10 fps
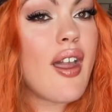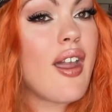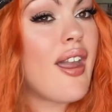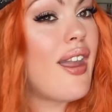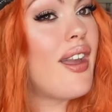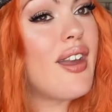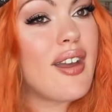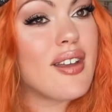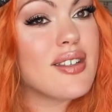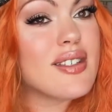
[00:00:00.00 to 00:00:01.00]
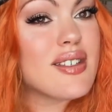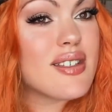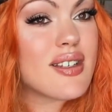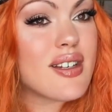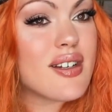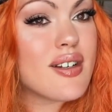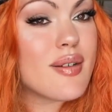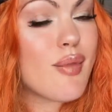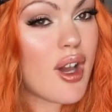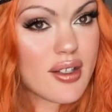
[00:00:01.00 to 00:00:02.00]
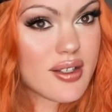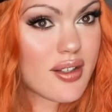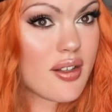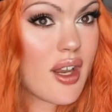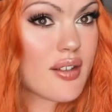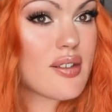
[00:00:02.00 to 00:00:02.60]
And on to the next